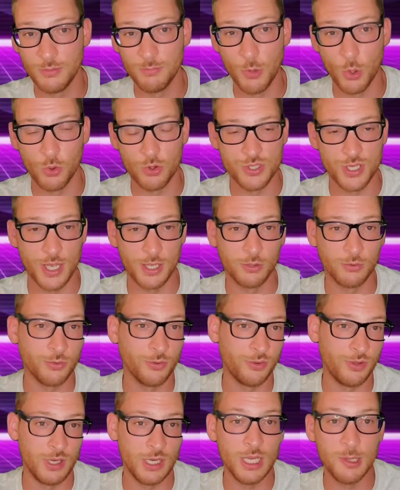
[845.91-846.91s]

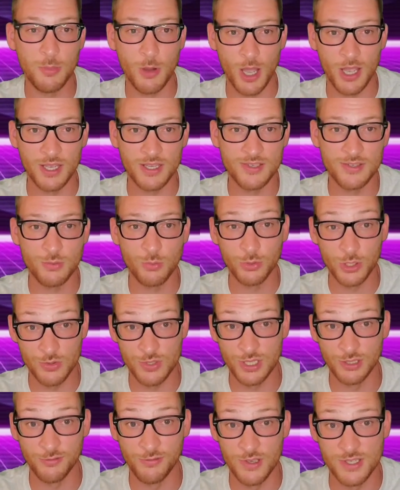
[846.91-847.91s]
motorcycles and e-bikes
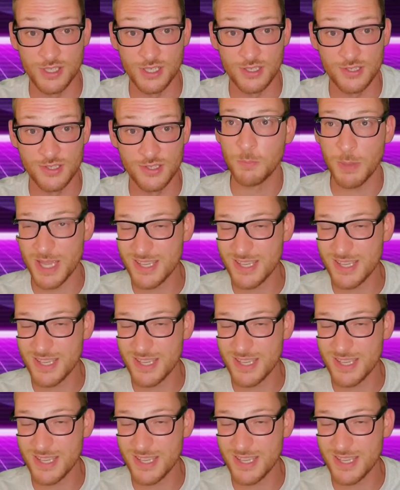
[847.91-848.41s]
using physics.